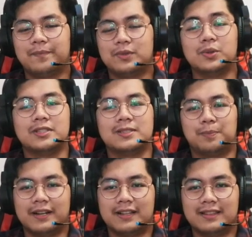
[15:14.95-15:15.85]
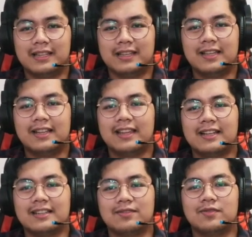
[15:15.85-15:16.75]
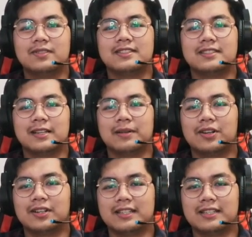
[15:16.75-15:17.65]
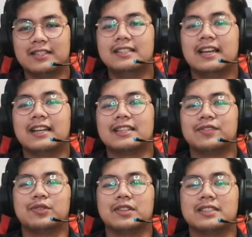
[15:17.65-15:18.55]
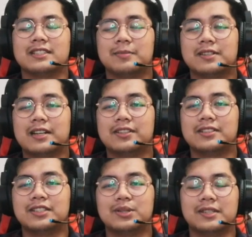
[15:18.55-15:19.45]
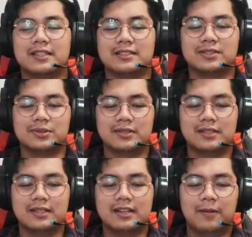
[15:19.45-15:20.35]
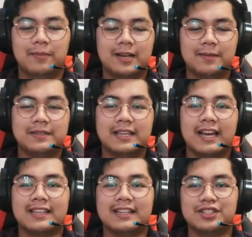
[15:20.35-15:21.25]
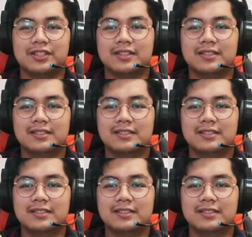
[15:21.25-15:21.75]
to spread the negative stigma or the negative influences, but rather you're doing it to bring up the attention